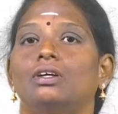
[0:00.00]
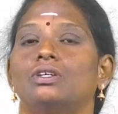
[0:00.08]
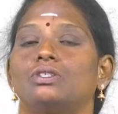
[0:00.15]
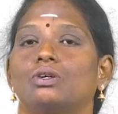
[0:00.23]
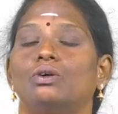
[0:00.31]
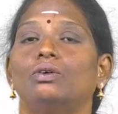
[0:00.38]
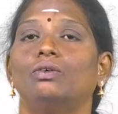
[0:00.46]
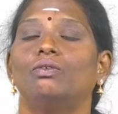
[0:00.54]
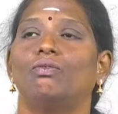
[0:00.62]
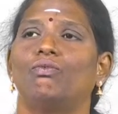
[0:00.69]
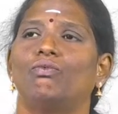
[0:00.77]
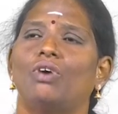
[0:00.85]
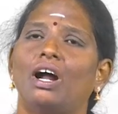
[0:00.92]

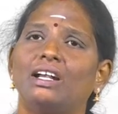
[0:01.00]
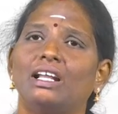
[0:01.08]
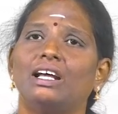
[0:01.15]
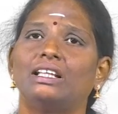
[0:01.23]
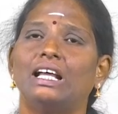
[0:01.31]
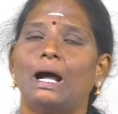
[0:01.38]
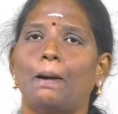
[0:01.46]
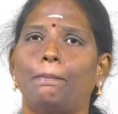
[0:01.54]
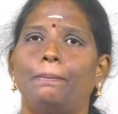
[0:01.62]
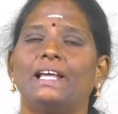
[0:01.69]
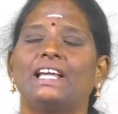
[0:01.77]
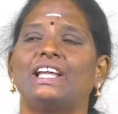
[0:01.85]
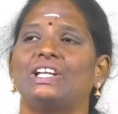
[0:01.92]
So, what are the
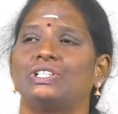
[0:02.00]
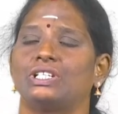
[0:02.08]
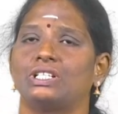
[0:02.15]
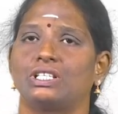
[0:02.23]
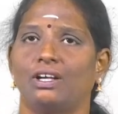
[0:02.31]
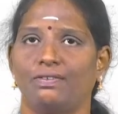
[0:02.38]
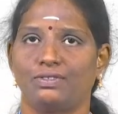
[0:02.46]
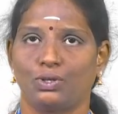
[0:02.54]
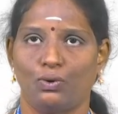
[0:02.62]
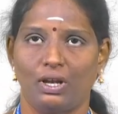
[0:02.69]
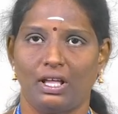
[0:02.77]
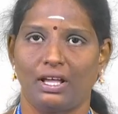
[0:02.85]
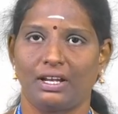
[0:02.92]
applications of
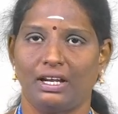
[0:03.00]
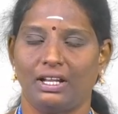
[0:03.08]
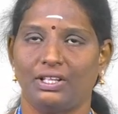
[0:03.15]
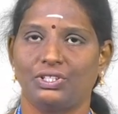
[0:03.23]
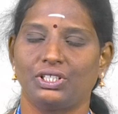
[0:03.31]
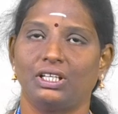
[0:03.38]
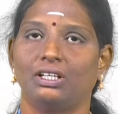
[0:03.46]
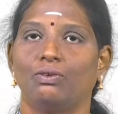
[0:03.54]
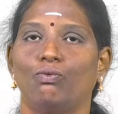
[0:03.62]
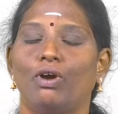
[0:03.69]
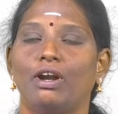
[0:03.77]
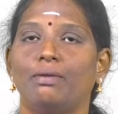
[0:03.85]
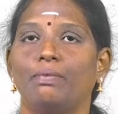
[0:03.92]
solar energy?
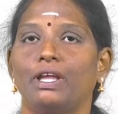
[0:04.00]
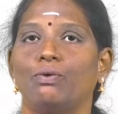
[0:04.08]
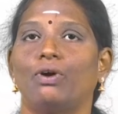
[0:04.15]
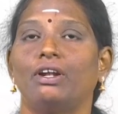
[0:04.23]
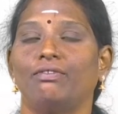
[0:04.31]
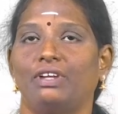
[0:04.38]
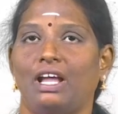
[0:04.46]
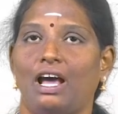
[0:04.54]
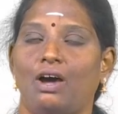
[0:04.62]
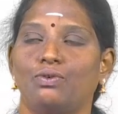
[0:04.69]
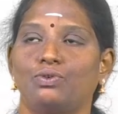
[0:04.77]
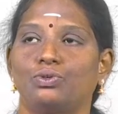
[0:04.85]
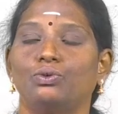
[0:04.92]
One by one we
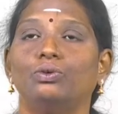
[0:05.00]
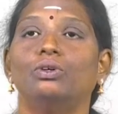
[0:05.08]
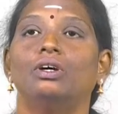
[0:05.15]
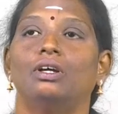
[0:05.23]
have to